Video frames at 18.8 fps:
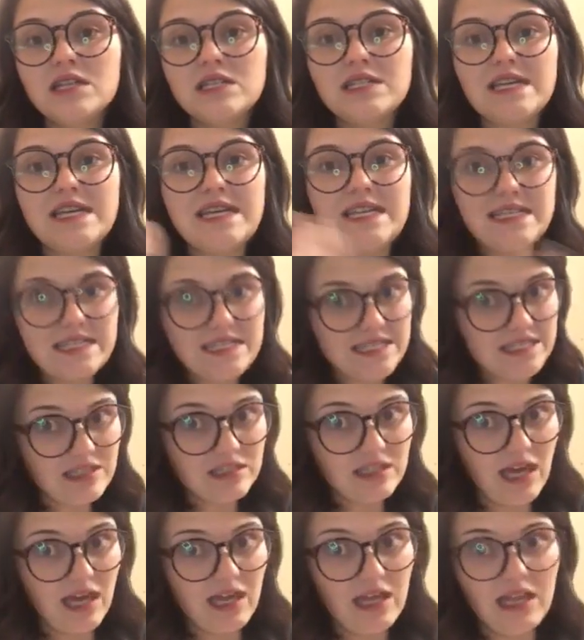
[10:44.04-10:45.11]
to instill
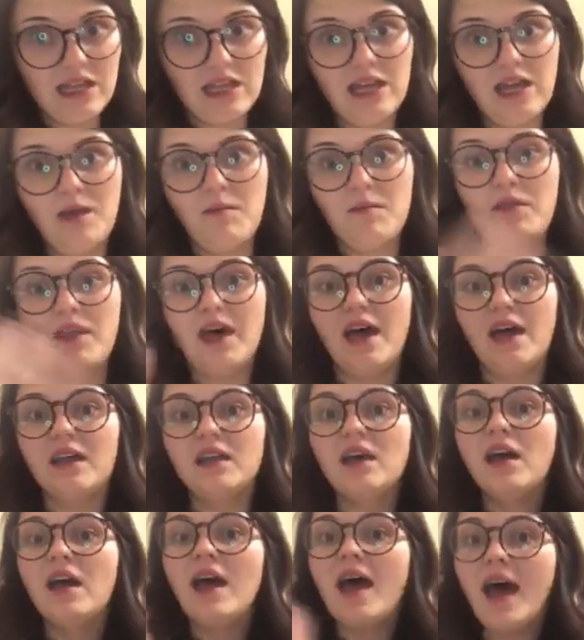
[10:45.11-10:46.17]
that in them that
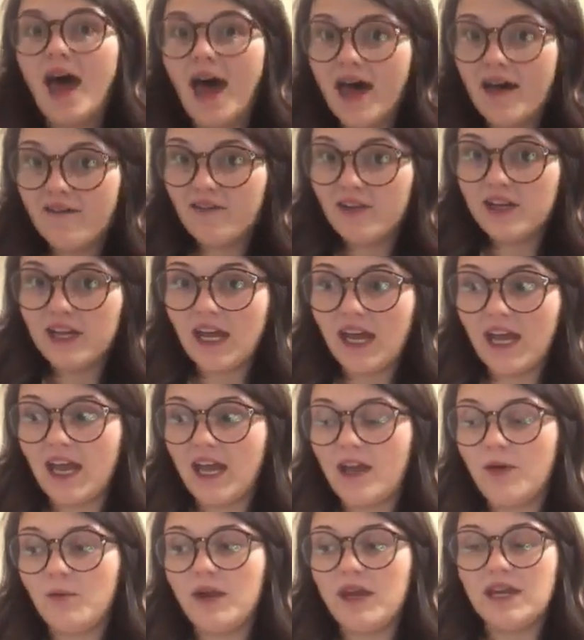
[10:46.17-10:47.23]
every
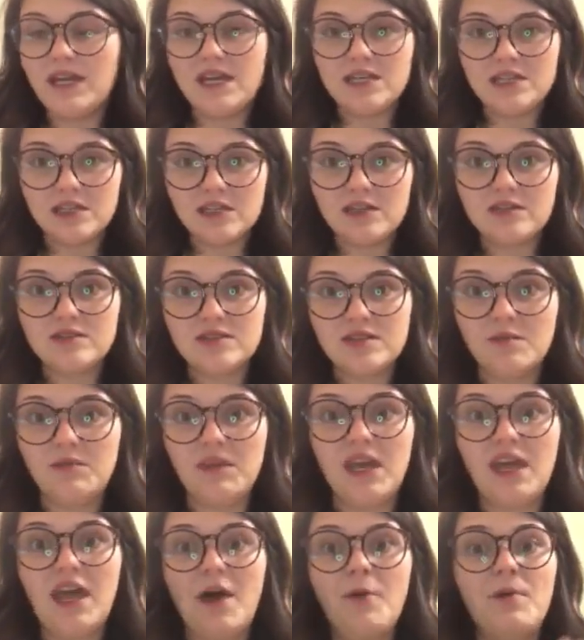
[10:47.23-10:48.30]
day we need to learn
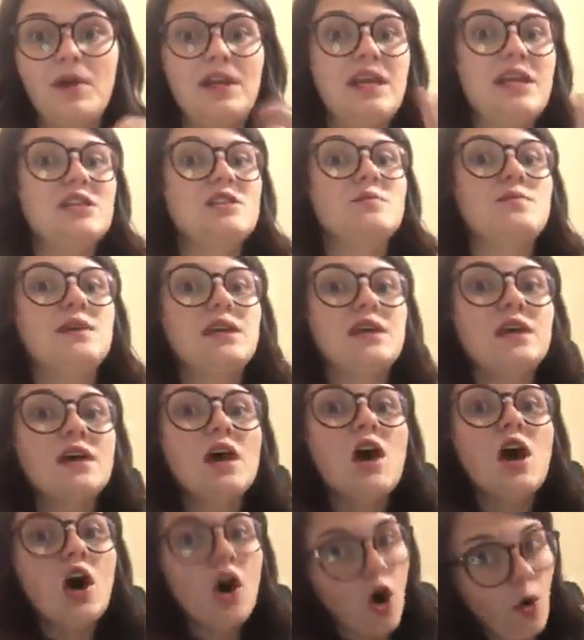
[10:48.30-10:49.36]
something and we need to be
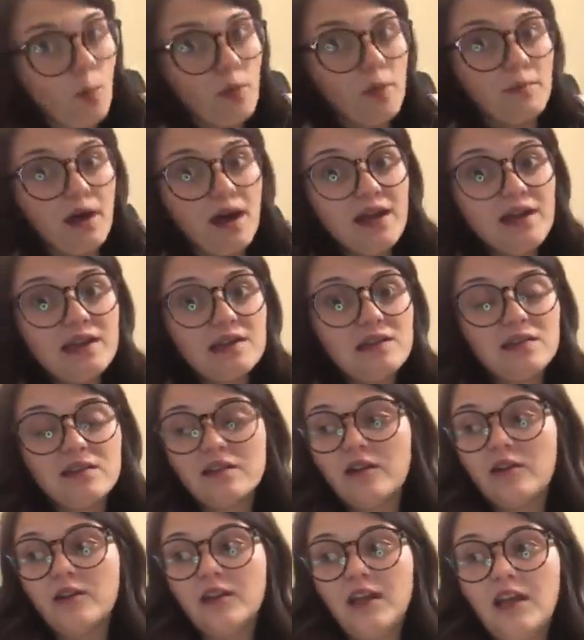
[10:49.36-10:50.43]
open minded to
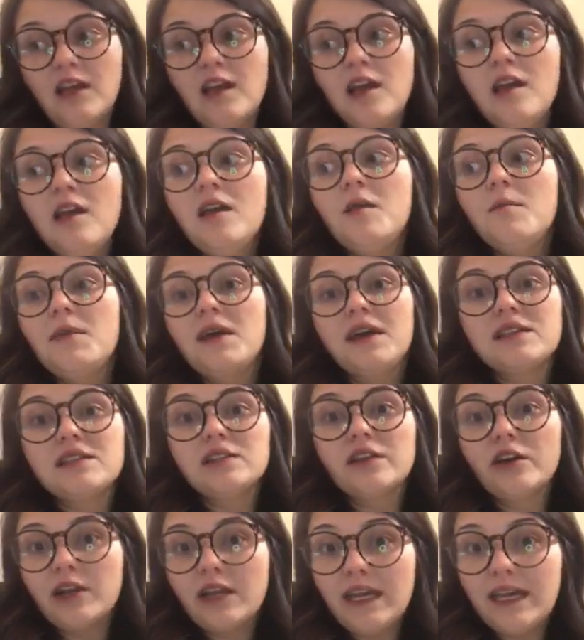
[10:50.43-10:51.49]
learning because
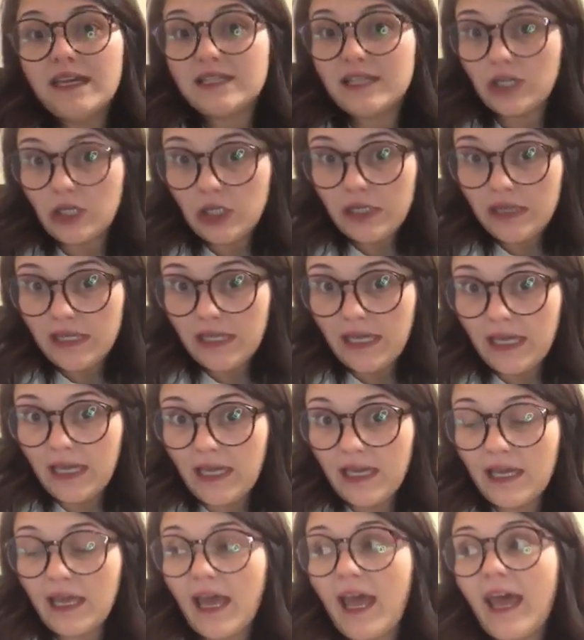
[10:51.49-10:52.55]
learning is a good
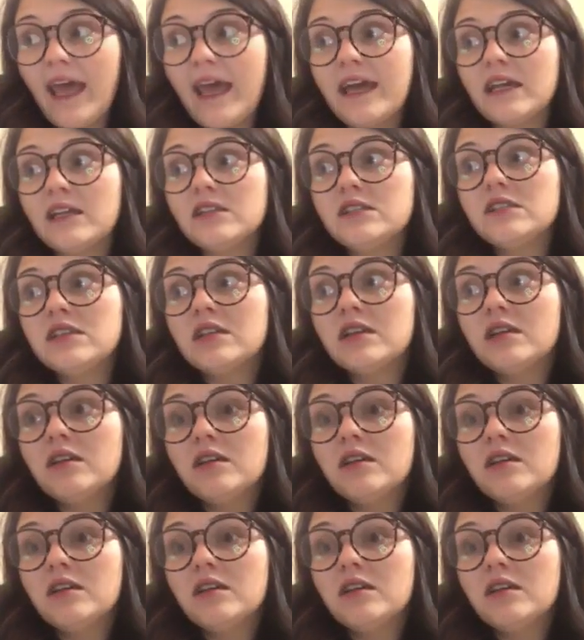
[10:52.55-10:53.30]
thing, and